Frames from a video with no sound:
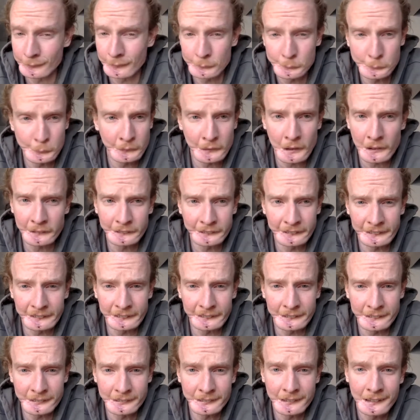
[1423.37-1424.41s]
100
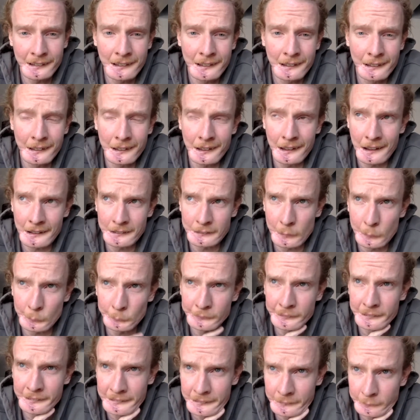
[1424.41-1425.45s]
years, and
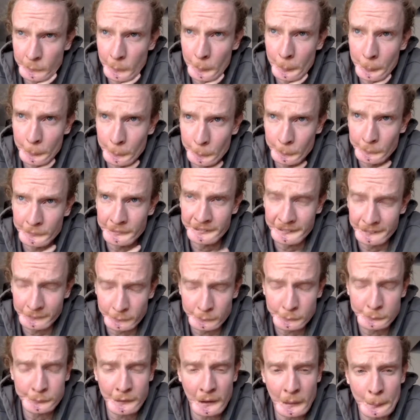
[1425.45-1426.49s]
only
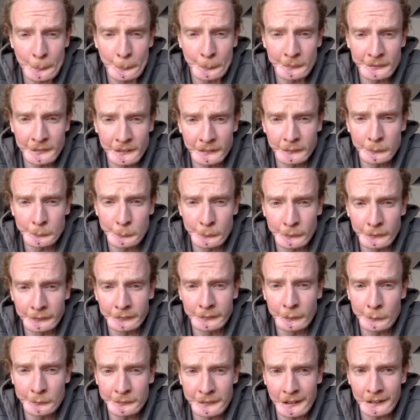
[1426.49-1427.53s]
0.05% of the world
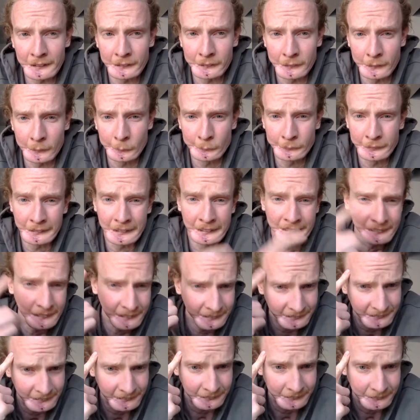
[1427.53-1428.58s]
knows how to code. Let that
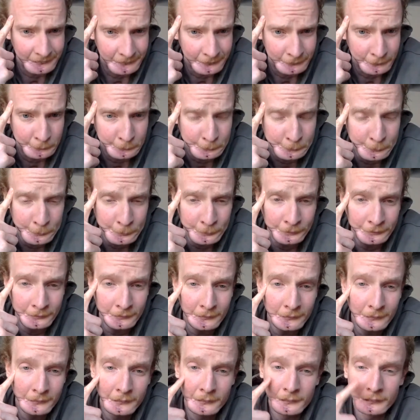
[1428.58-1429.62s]
sink in.
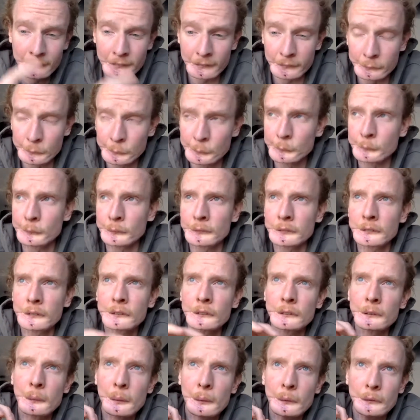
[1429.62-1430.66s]
Google
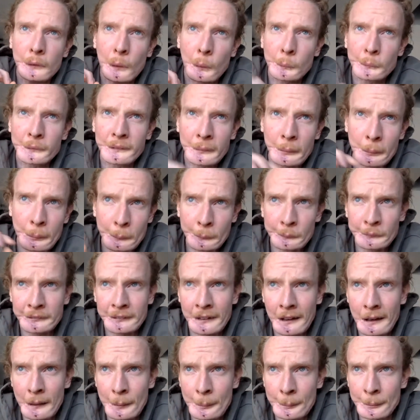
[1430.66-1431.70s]
coding
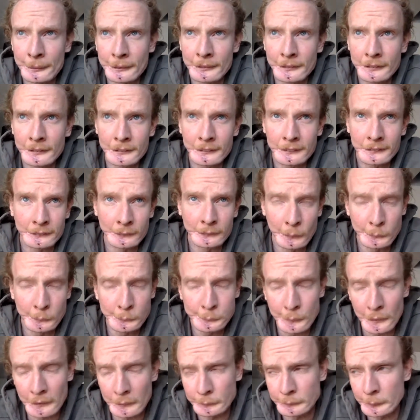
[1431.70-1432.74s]
bootcamp. Go
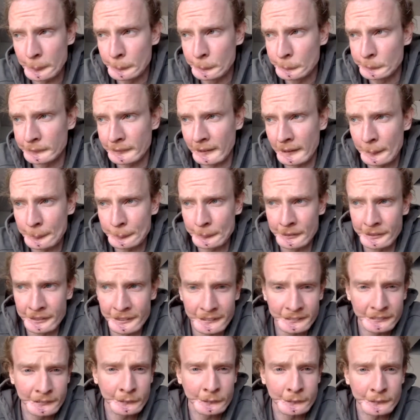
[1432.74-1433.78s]
follow the bootcamp,
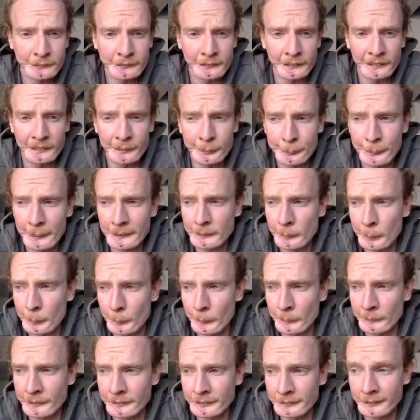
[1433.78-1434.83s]
invest in yourself, pay the
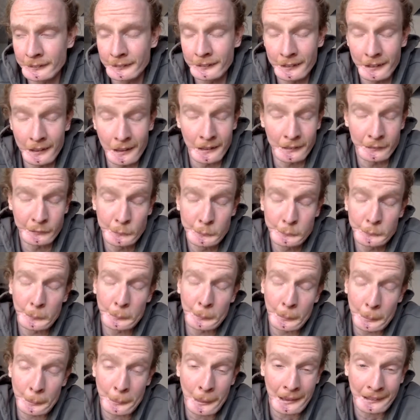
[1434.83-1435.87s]
money, and you will
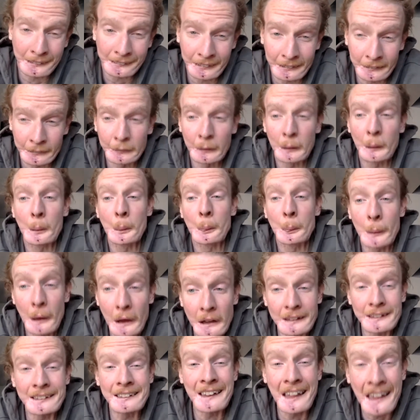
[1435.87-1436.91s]
be making
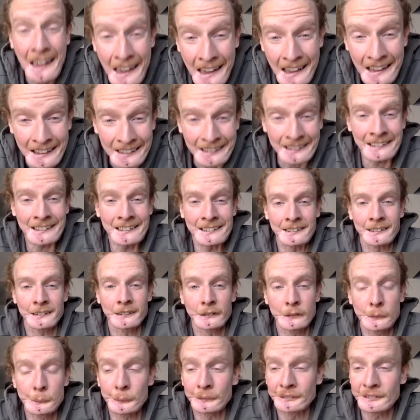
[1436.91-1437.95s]
money.
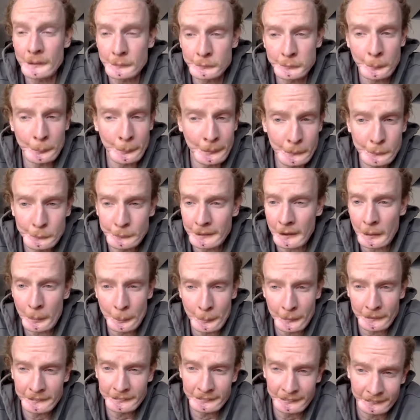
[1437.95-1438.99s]
You will never be without
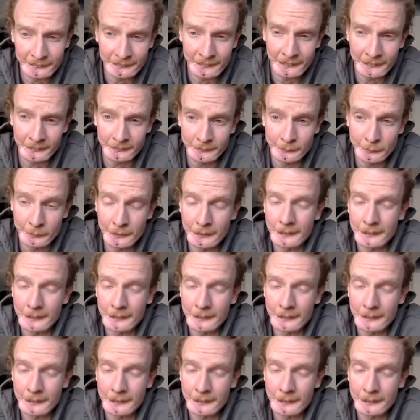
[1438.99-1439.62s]
money again.